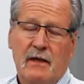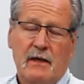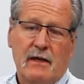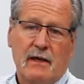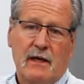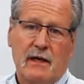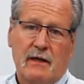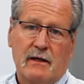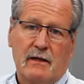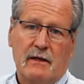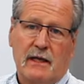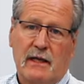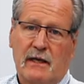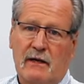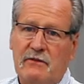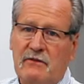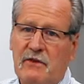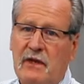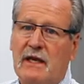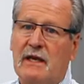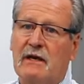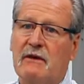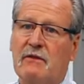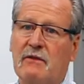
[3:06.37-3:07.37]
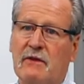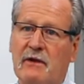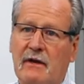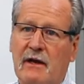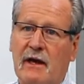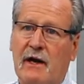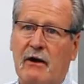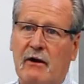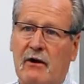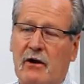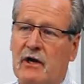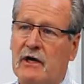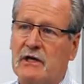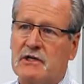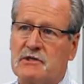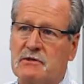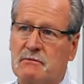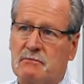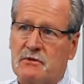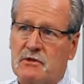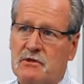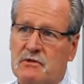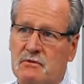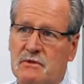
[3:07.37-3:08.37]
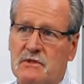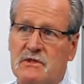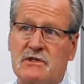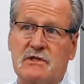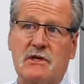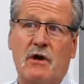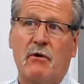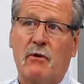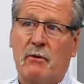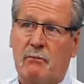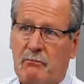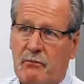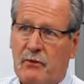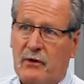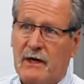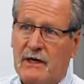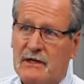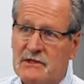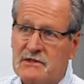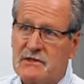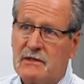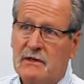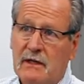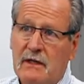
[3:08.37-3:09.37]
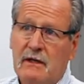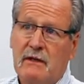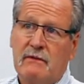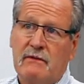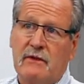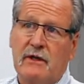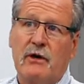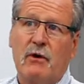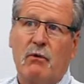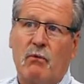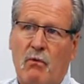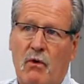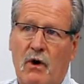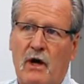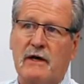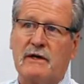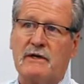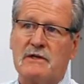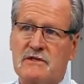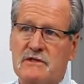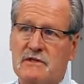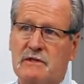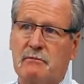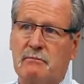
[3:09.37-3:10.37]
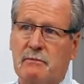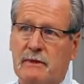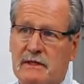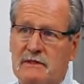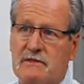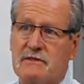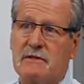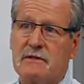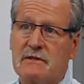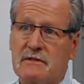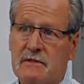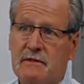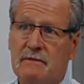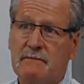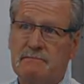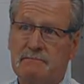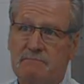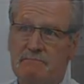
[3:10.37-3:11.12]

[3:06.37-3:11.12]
And, and at the end of the day, our customers were so impressed that it won us the business.